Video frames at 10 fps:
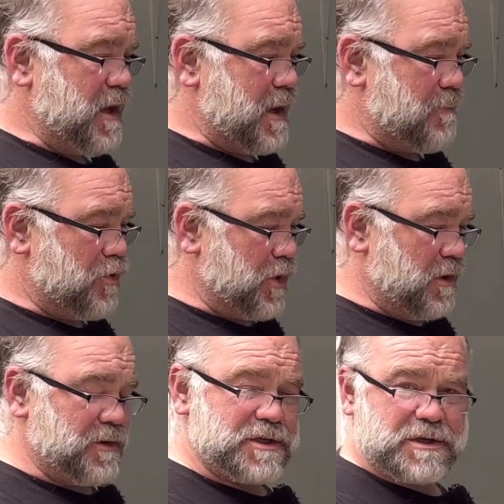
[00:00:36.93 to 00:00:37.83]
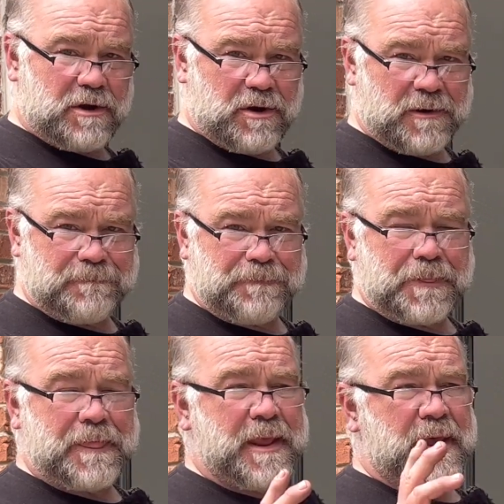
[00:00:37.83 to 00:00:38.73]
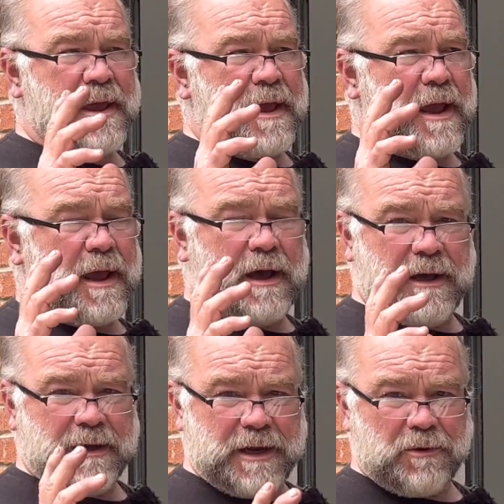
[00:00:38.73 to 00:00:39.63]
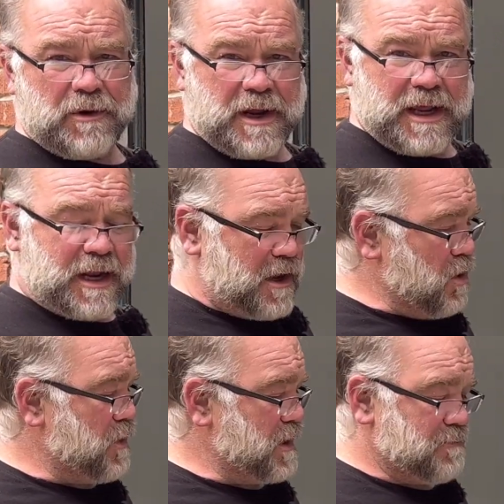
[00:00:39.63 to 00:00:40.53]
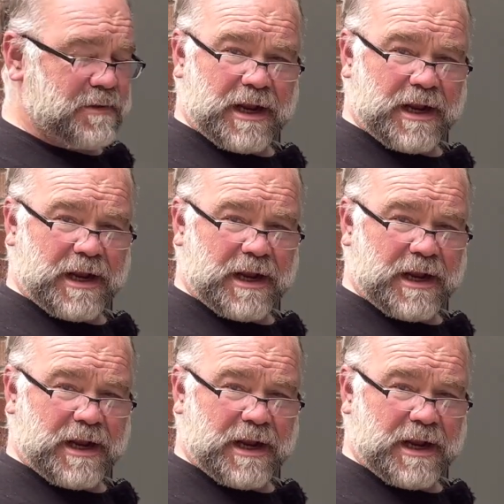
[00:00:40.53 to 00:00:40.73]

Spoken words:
and put on this car in order to get it going.